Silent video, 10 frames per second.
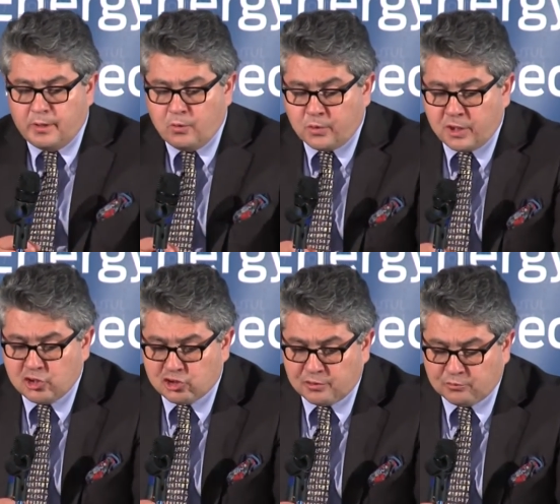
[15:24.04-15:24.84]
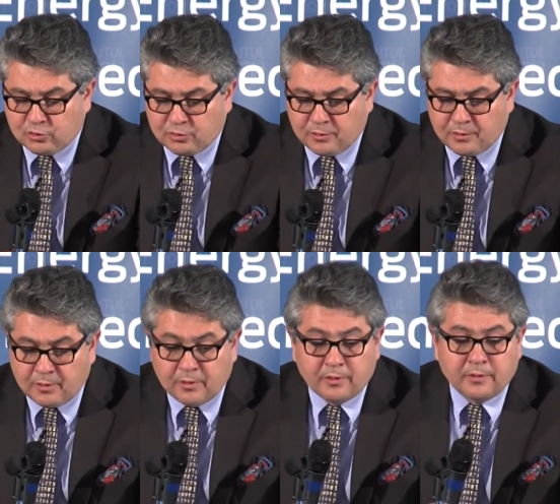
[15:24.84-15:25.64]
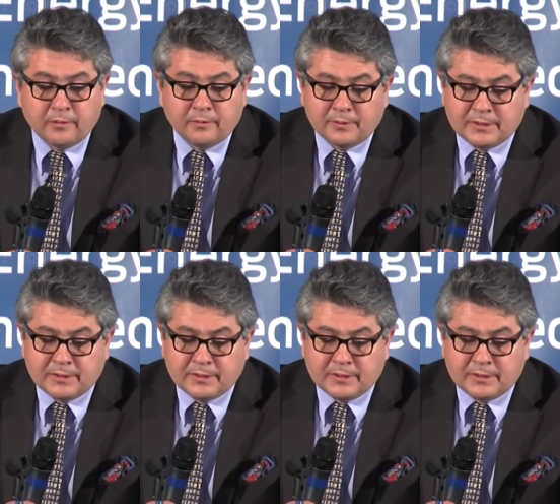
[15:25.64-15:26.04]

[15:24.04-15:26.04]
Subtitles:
occasion to